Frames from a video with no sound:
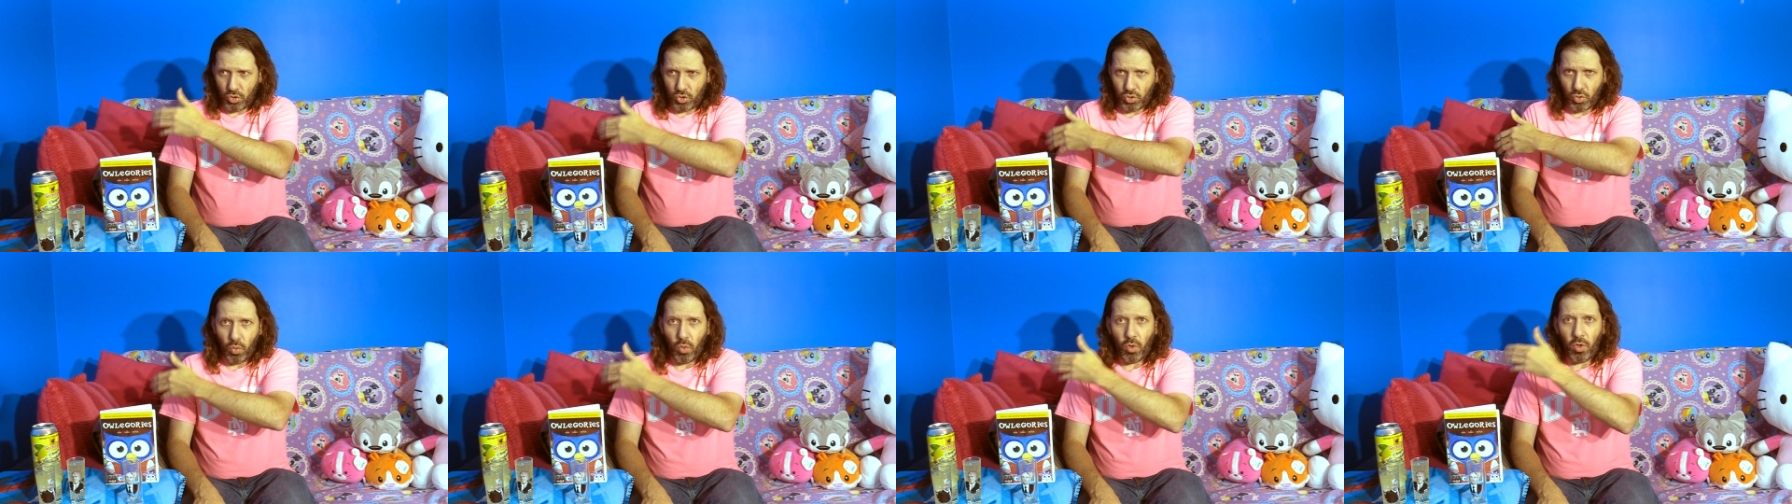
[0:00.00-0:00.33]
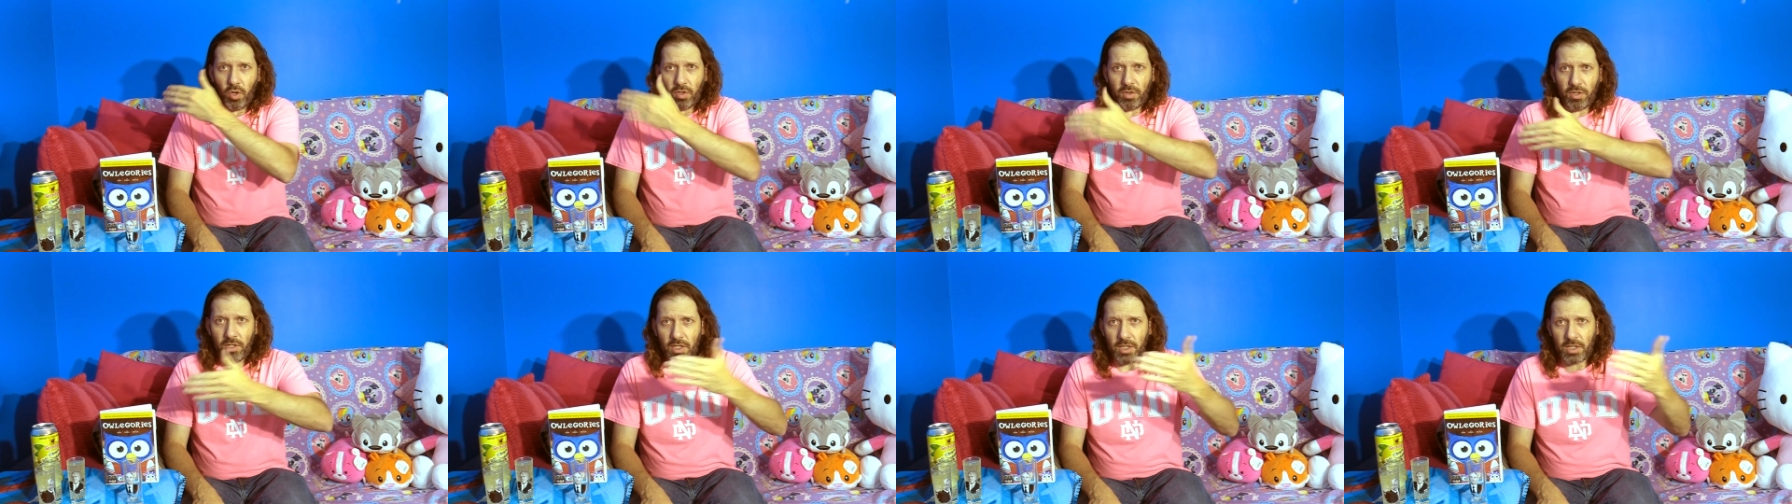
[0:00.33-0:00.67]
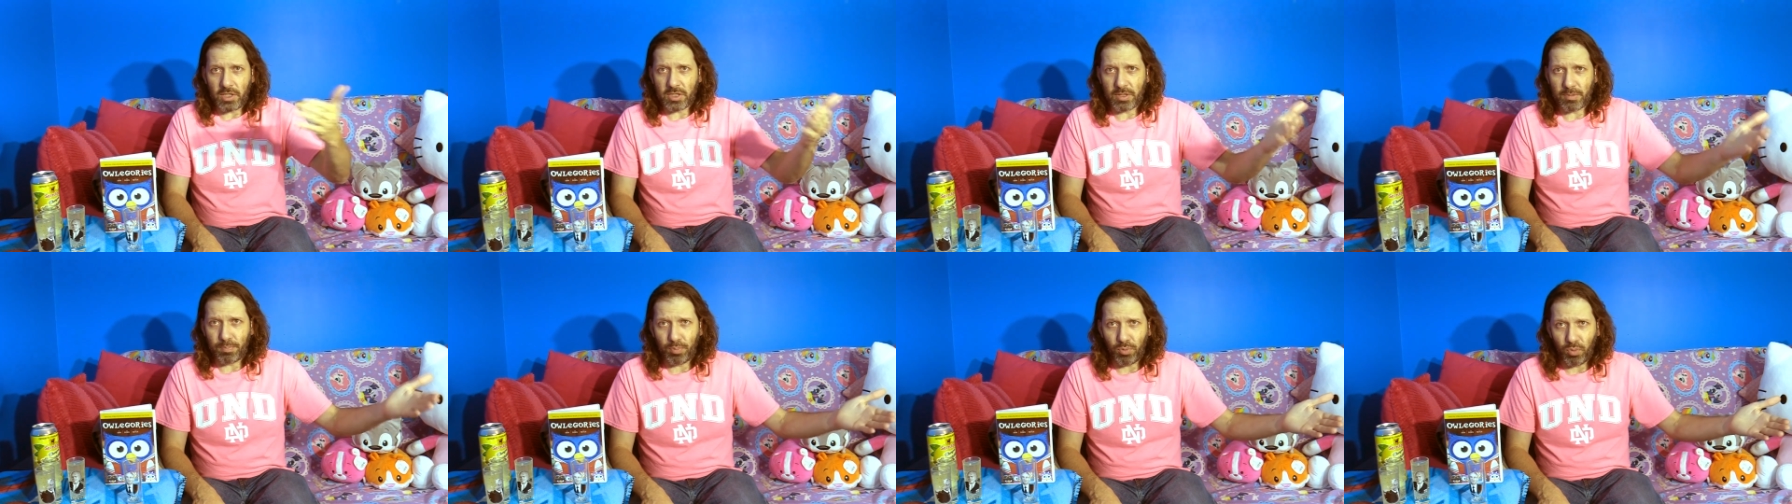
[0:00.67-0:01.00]
Dora the
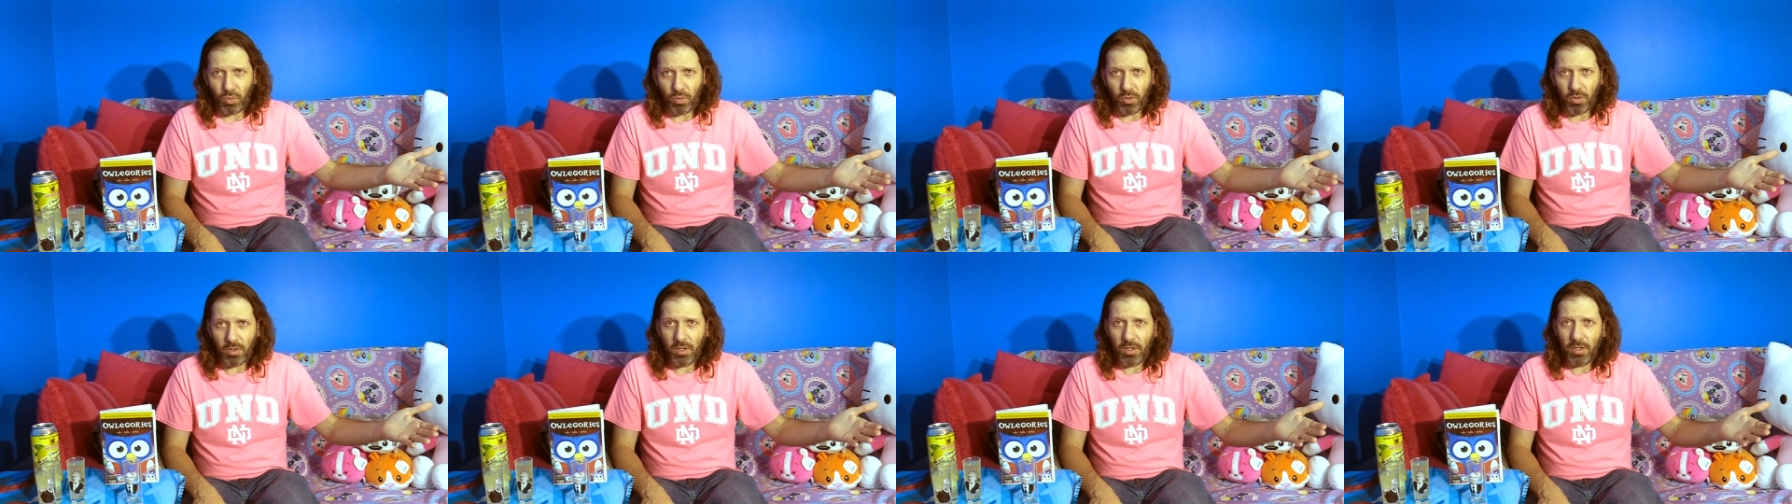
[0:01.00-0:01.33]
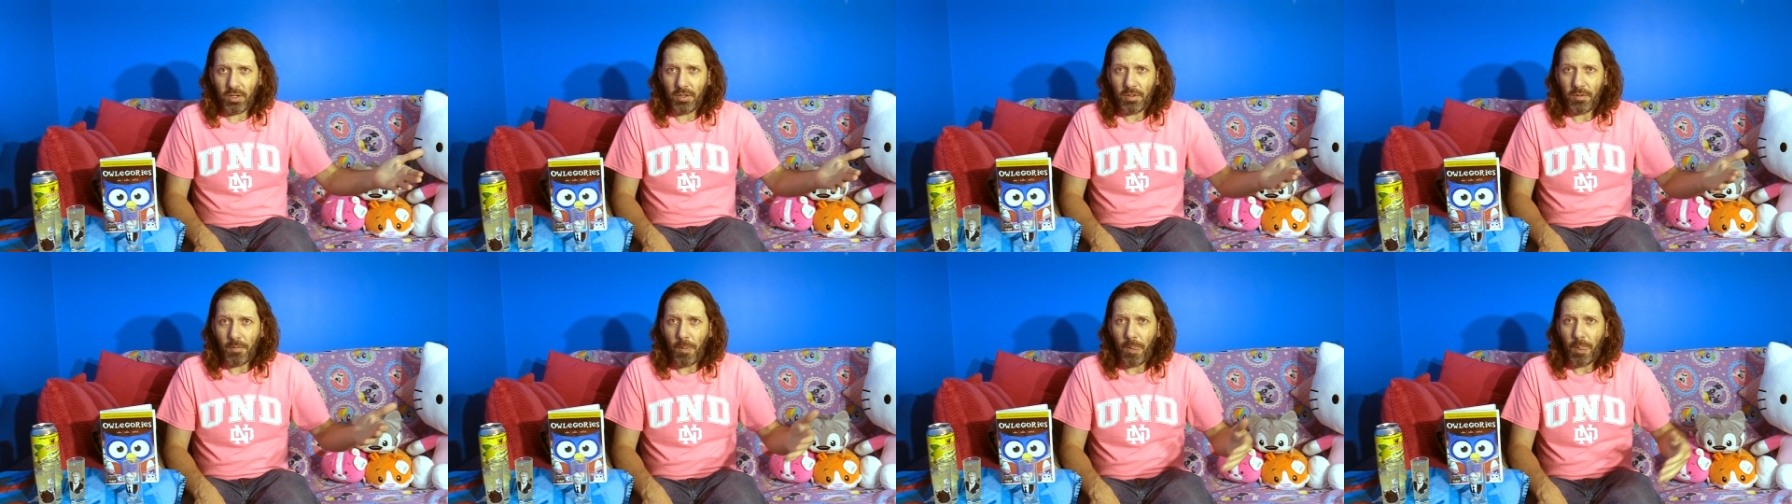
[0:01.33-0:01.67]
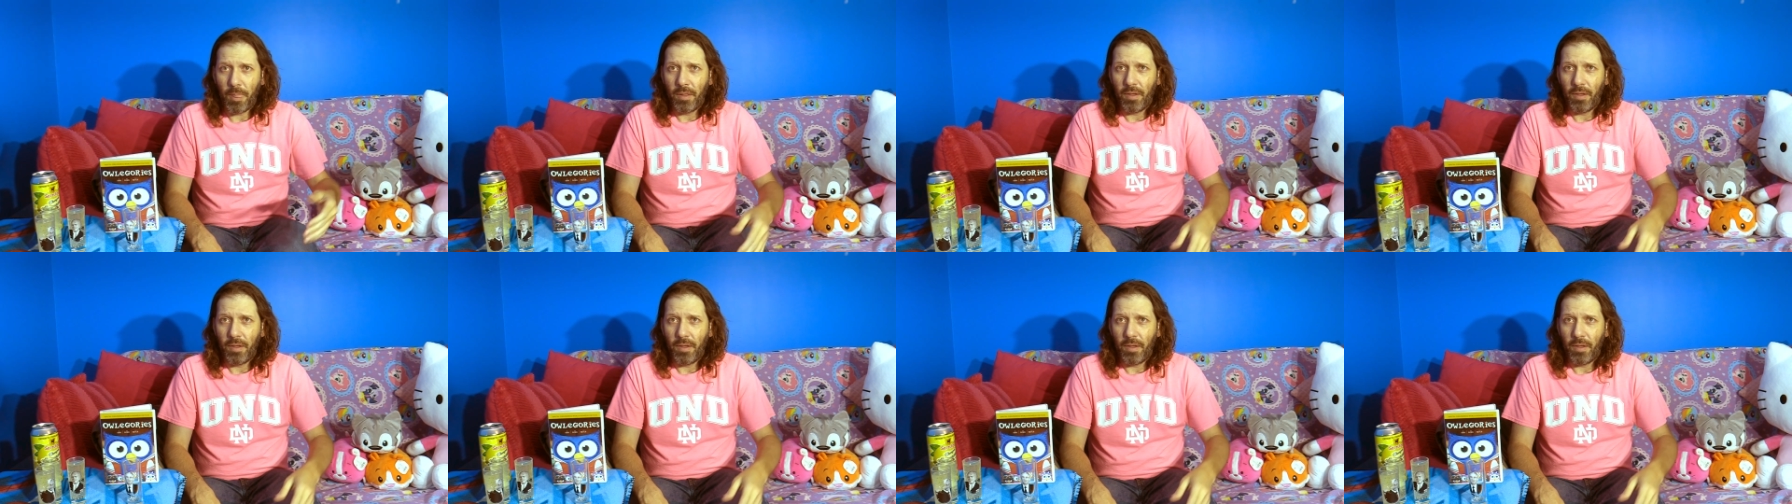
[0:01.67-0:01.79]
Explorer,